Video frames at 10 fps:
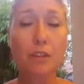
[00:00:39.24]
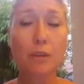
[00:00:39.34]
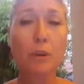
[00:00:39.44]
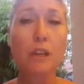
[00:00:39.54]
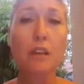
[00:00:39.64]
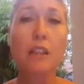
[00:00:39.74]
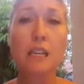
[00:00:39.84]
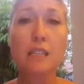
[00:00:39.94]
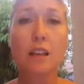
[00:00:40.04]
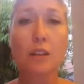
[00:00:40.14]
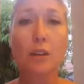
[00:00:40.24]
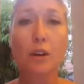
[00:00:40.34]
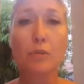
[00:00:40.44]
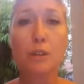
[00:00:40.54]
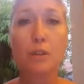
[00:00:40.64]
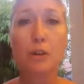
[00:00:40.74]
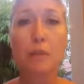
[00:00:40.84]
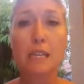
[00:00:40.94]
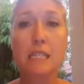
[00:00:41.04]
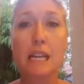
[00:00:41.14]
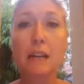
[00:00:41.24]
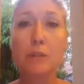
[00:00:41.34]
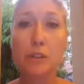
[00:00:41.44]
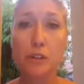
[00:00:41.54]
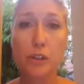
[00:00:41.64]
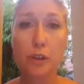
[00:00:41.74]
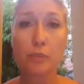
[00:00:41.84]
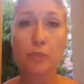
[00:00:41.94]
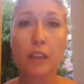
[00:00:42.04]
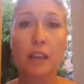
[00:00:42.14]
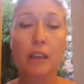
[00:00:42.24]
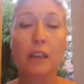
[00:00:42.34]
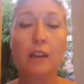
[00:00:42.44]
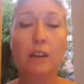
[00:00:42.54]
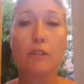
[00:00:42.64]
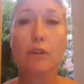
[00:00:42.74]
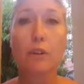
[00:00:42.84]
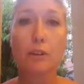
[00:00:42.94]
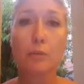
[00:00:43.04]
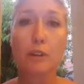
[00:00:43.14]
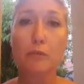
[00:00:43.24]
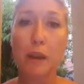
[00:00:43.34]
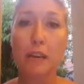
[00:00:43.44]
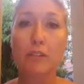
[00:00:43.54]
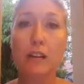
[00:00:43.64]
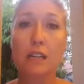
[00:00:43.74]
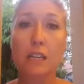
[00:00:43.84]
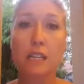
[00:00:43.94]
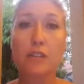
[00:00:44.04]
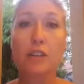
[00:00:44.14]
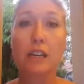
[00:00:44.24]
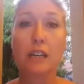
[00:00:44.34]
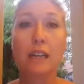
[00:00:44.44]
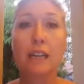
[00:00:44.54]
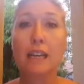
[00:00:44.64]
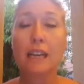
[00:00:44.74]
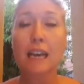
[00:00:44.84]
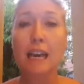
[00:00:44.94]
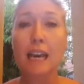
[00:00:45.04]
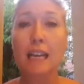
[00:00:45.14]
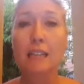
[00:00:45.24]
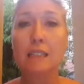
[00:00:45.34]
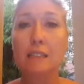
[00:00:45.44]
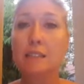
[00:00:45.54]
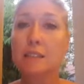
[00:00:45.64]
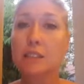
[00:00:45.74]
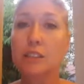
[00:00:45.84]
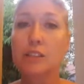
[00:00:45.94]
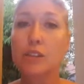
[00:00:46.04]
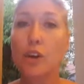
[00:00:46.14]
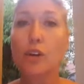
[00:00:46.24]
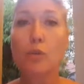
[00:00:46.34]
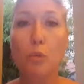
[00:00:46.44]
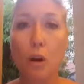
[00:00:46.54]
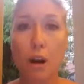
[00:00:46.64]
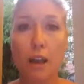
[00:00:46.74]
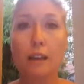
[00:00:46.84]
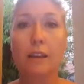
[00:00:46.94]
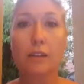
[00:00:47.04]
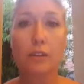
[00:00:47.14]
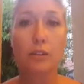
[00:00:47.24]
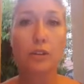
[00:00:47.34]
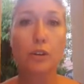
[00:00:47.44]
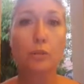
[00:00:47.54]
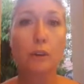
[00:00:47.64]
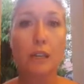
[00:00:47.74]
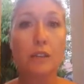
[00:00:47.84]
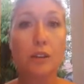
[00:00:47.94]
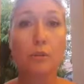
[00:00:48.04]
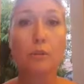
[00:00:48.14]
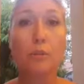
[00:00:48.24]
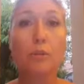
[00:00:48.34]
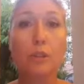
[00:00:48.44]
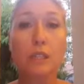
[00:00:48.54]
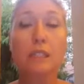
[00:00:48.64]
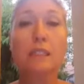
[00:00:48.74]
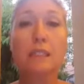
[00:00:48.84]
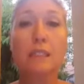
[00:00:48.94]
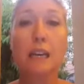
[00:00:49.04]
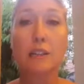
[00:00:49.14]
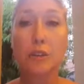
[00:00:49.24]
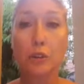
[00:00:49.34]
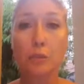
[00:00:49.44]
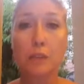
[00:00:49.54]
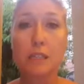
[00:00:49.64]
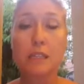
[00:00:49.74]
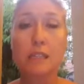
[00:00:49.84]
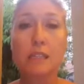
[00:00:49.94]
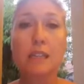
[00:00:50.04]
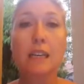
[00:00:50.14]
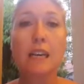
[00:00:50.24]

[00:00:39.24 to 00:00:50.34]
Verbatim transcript: So, one of the things that I thought I would talk about today was YouTube. Give you a little bit of background and history and, and just show you why YouTube is so important to your business.